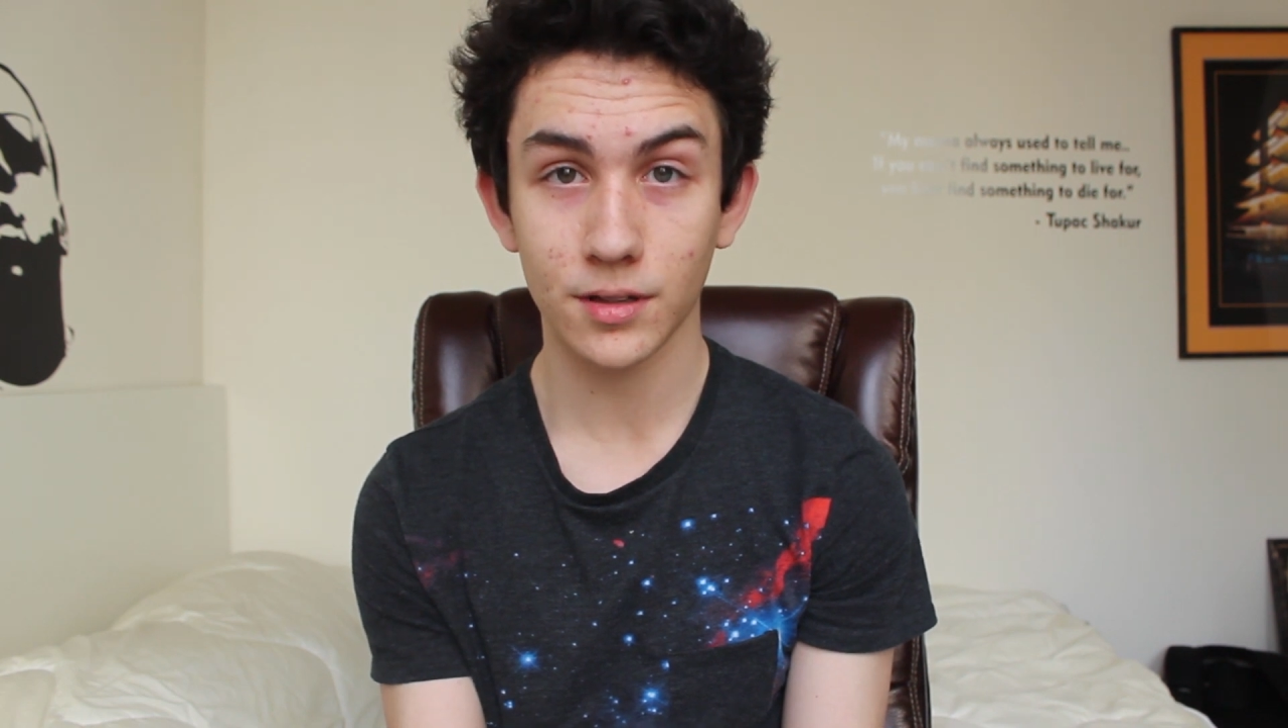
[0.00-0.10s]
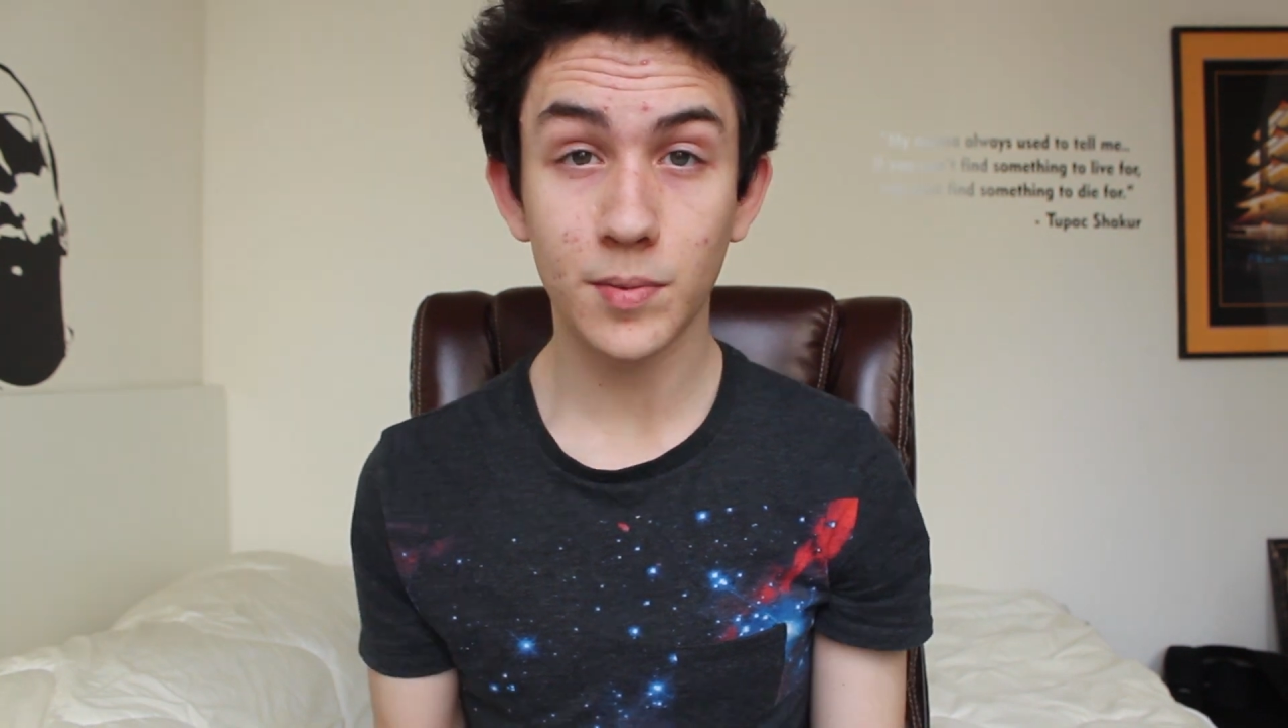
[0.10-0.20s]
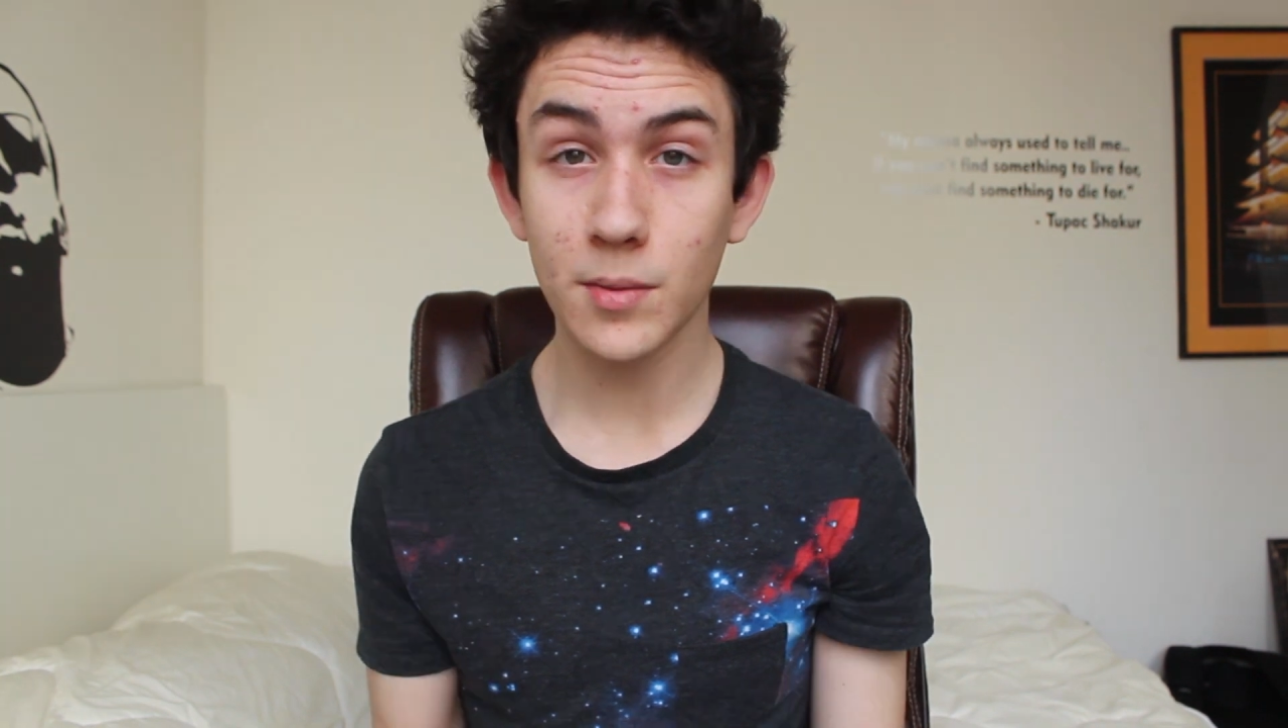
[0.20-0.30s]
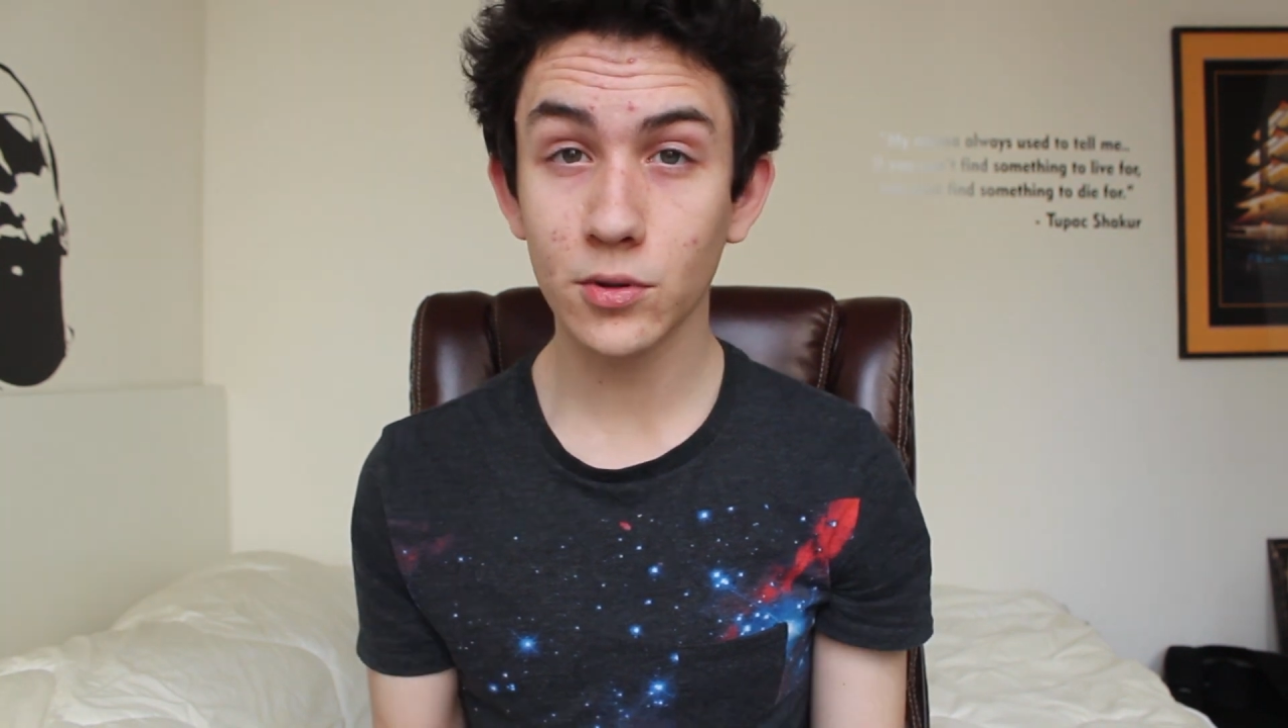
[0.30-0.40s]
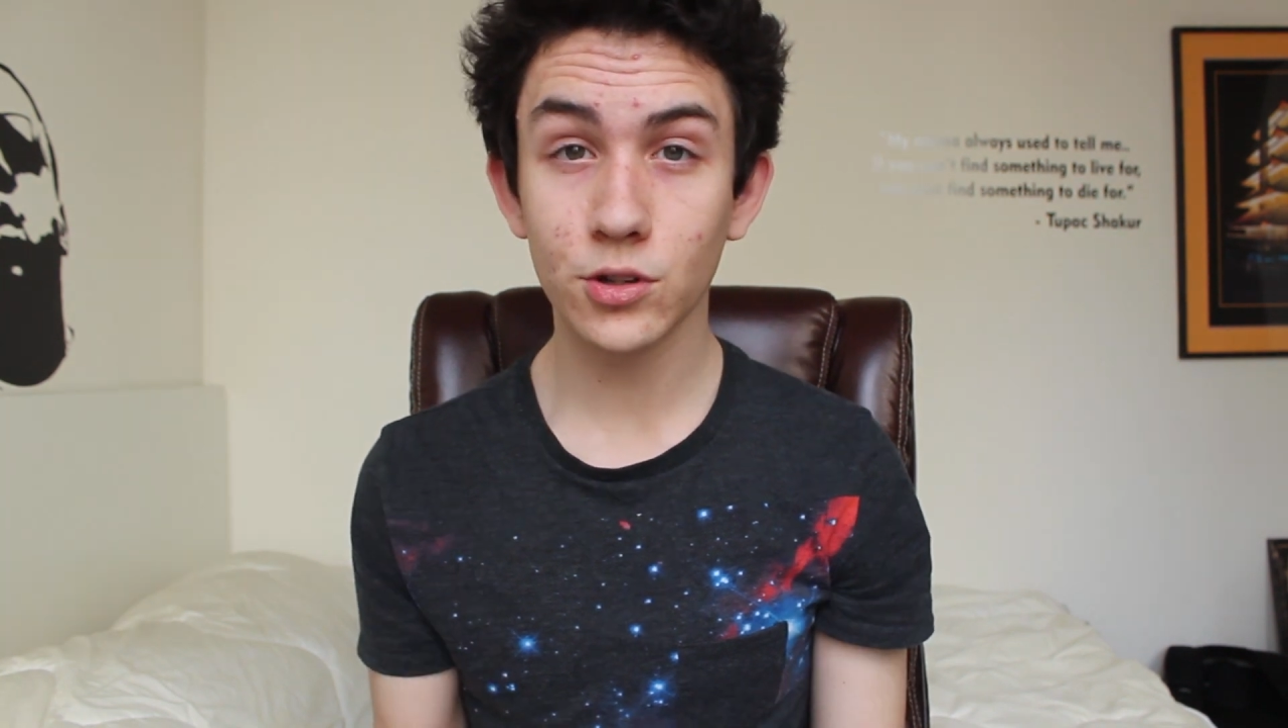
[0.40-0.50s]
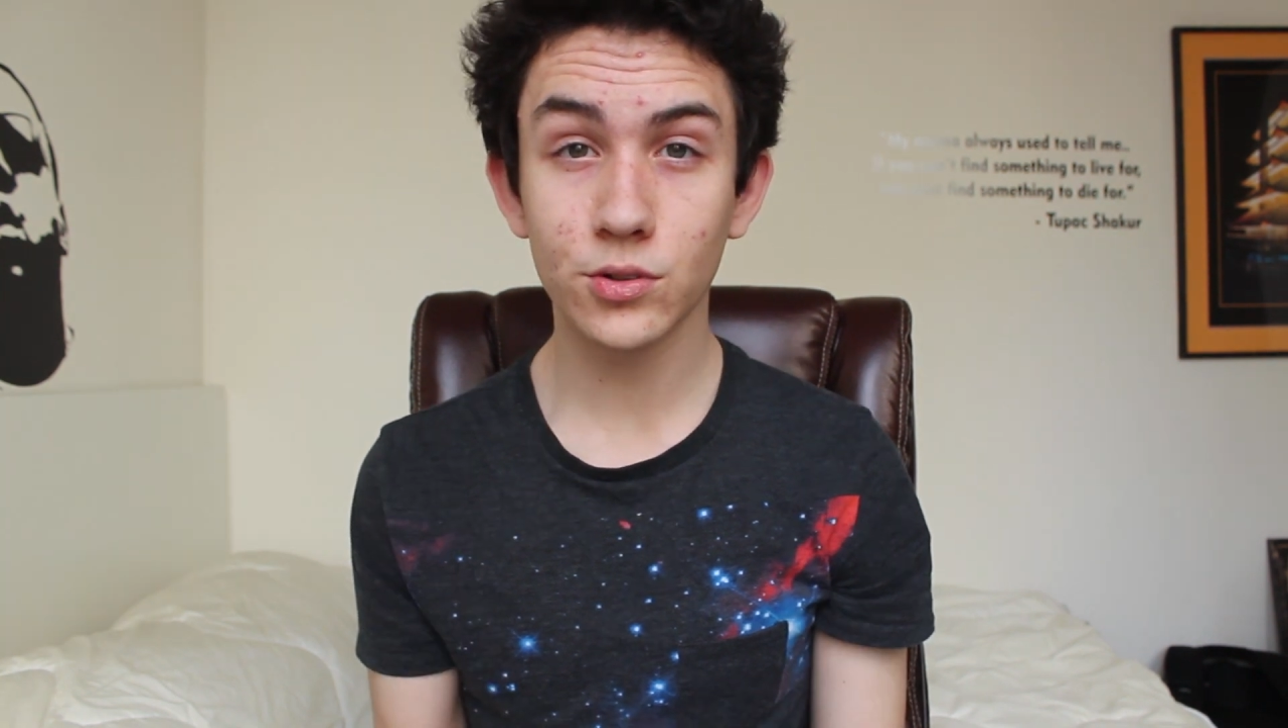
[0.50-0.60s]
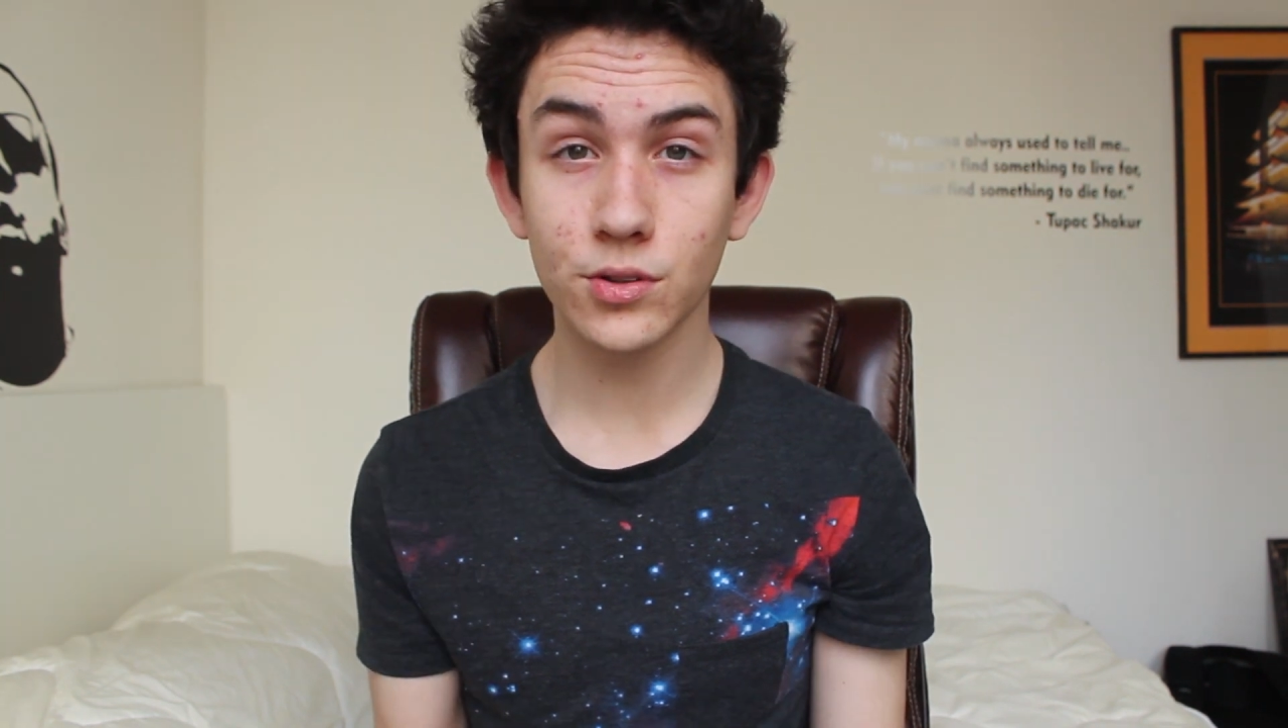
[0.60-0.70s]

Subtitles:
People who